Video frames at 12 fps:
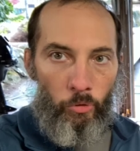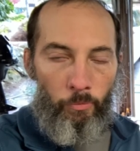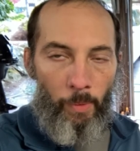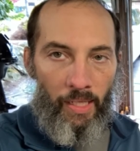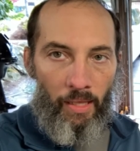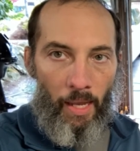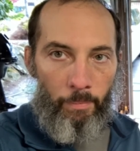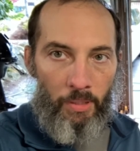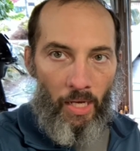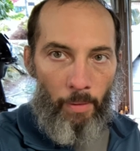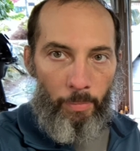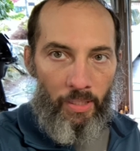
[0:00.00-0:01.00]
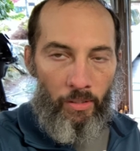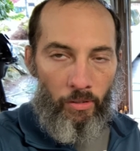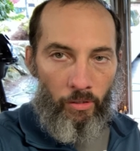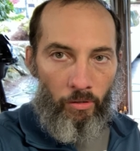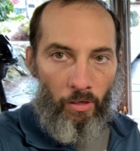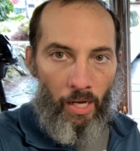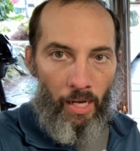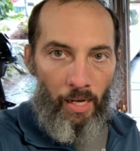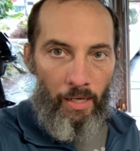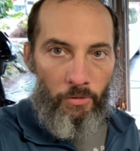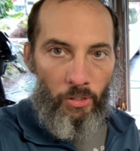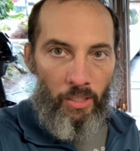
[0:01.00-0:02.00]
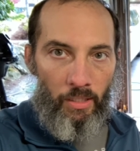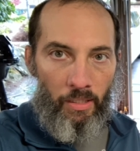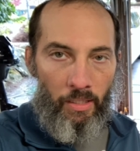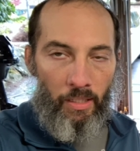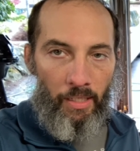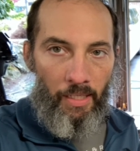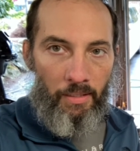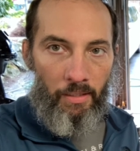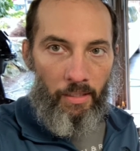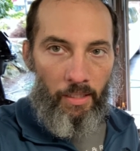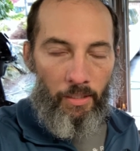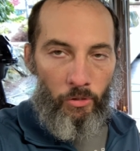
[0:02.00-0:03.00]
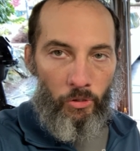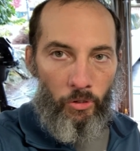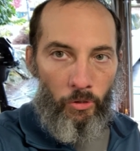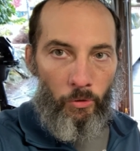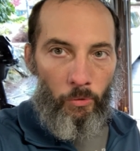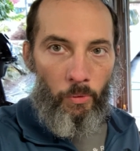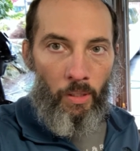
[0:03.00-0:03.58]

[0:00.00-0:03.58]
my laptop into the garage and connected it to